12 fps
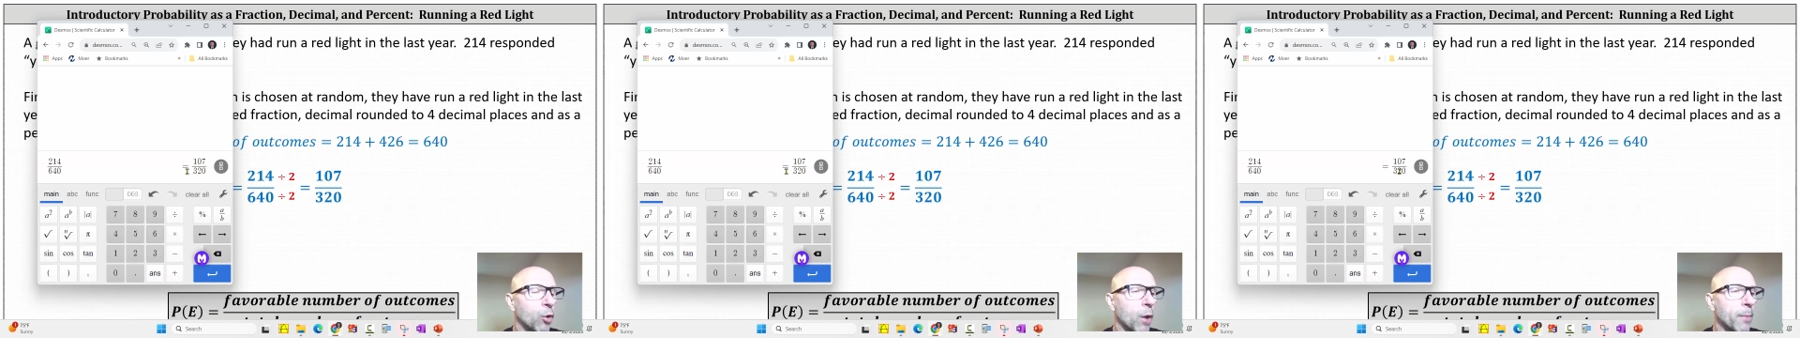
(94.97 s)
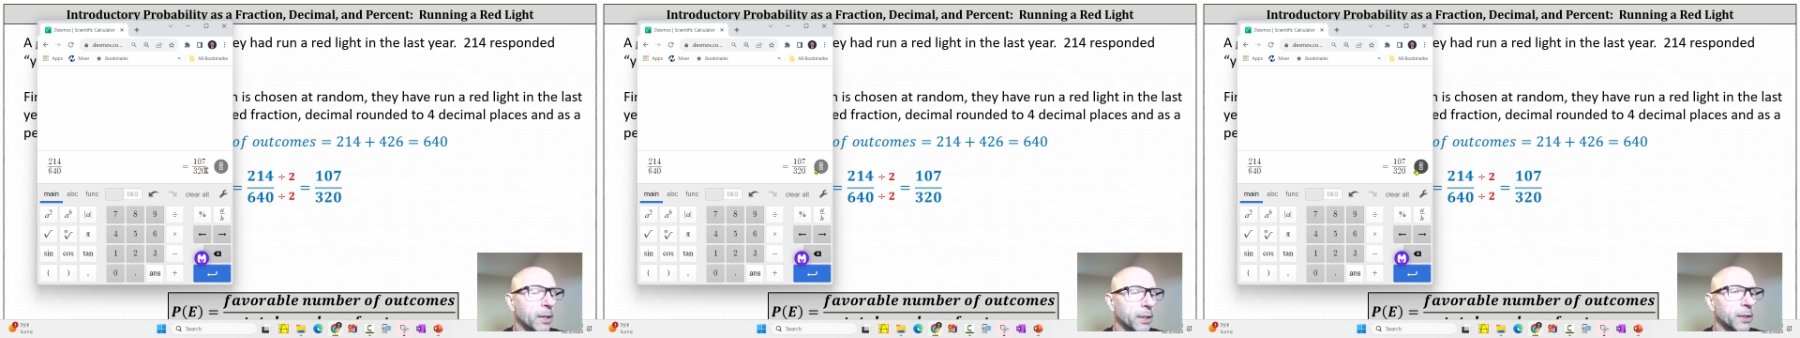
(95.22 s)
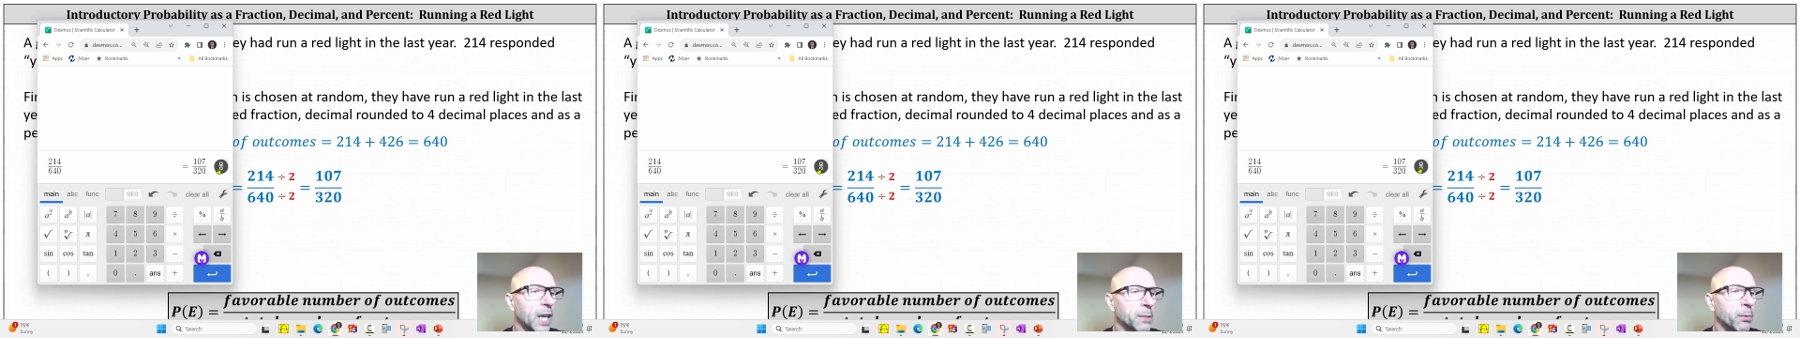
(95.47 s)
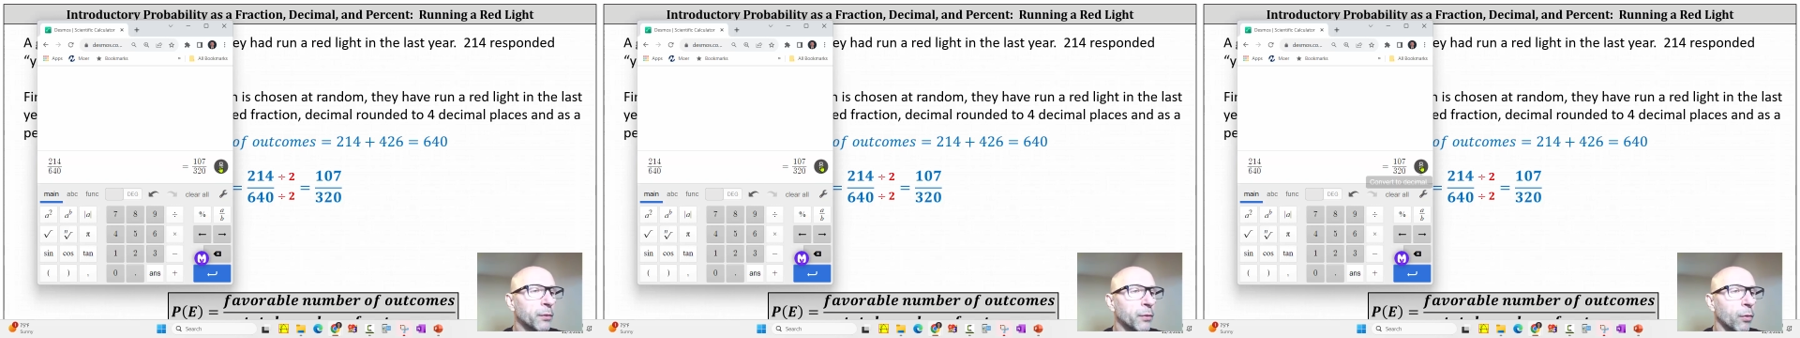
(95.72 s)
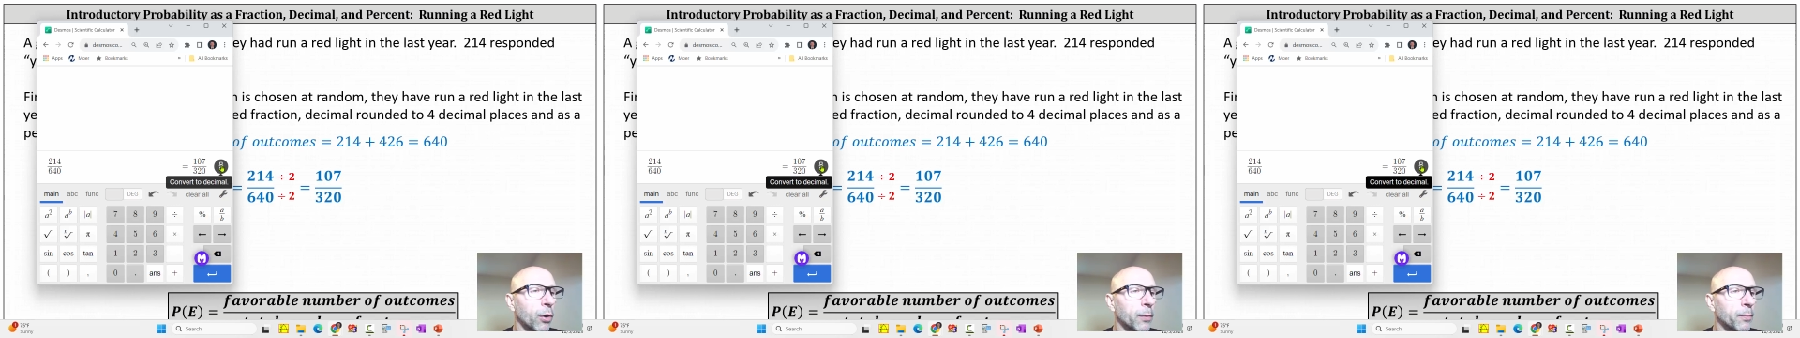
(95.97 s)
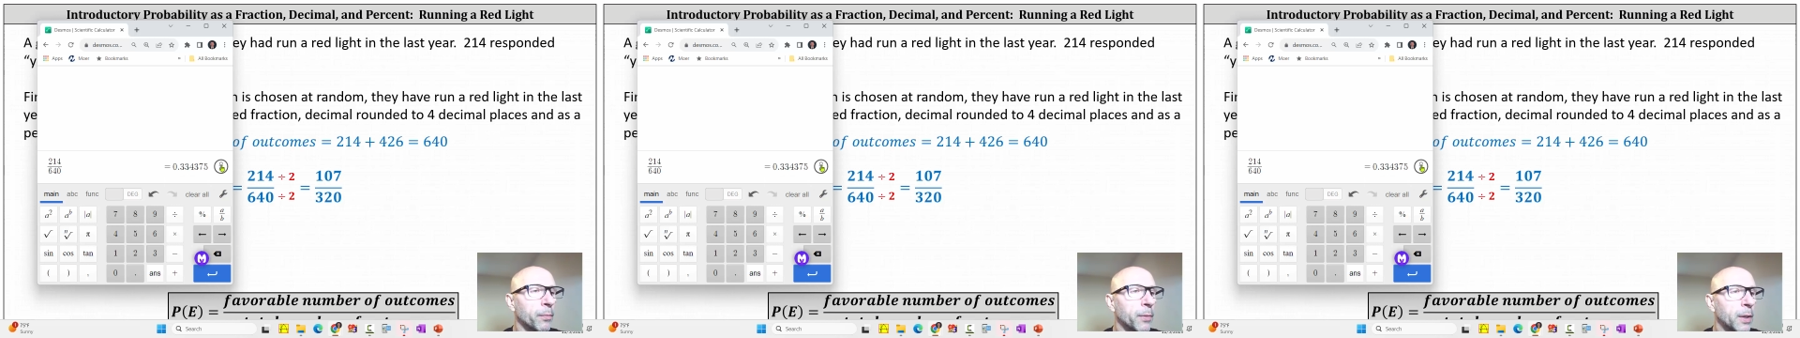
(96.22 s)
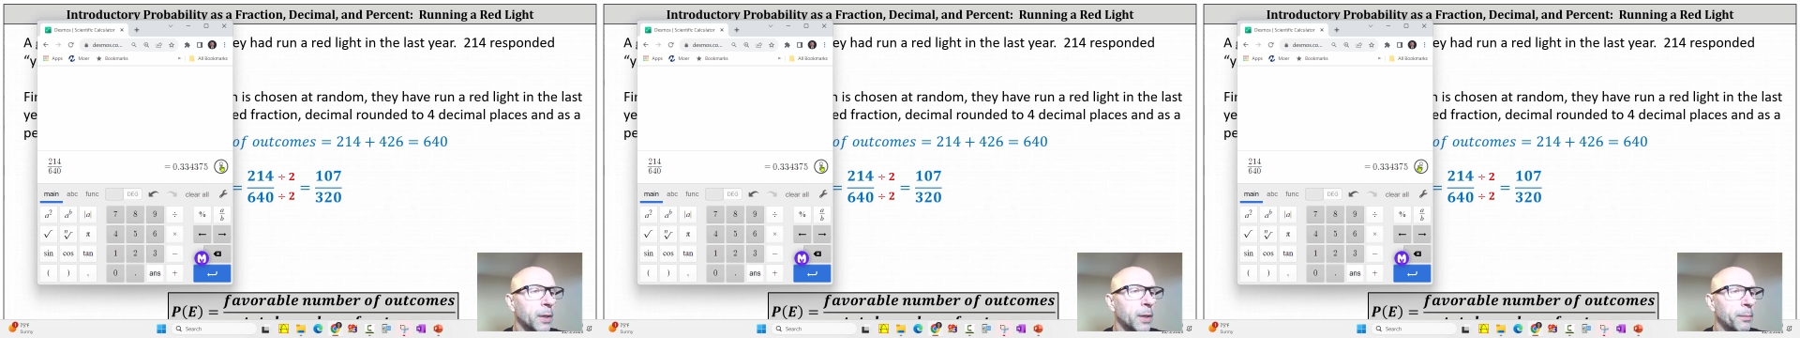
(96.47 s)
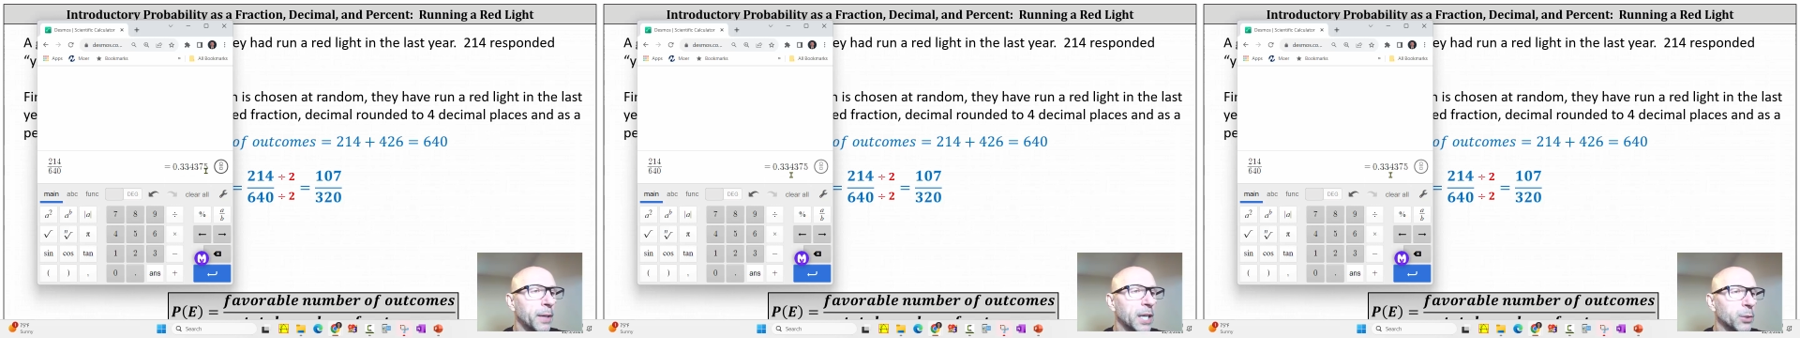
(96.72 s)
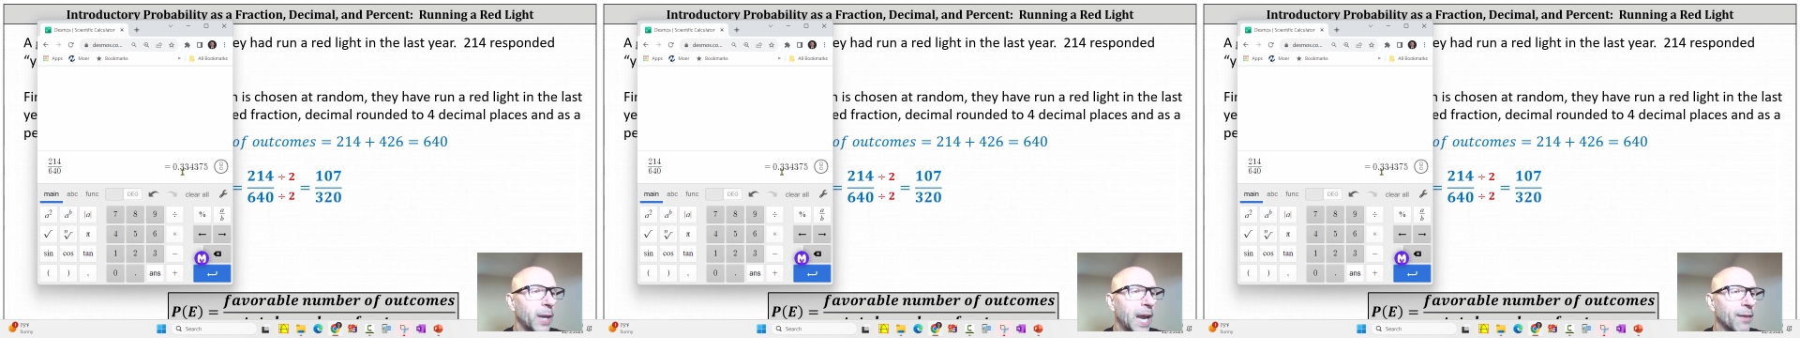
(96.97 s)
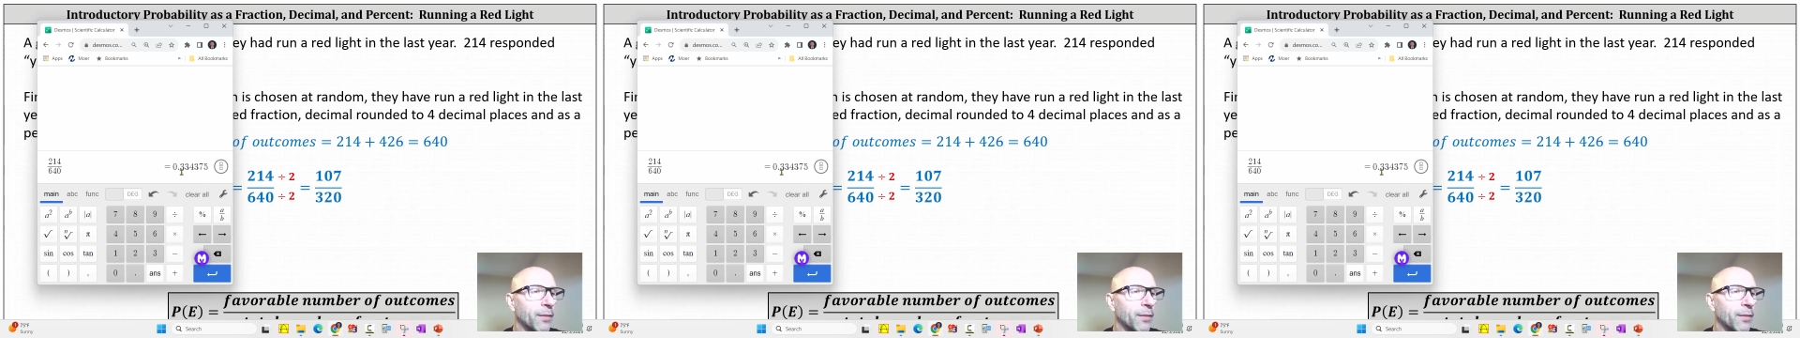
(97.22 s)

And going back to the decimal form, because we